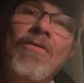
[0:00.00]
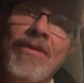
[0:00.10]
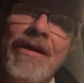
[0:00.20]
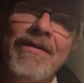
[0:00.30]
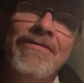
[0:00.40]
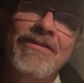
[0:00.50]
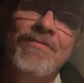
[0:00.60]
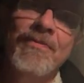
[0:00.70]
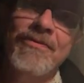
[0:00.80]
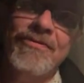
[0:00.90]
okay, this
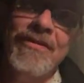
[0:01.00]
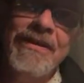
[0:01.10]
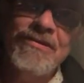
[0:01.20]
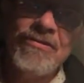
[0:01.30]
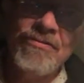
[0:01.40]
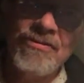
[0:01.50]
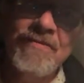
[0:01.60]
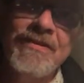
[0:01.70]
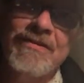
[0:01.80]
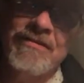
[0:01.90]
person leans
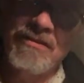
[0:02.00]
conservative. This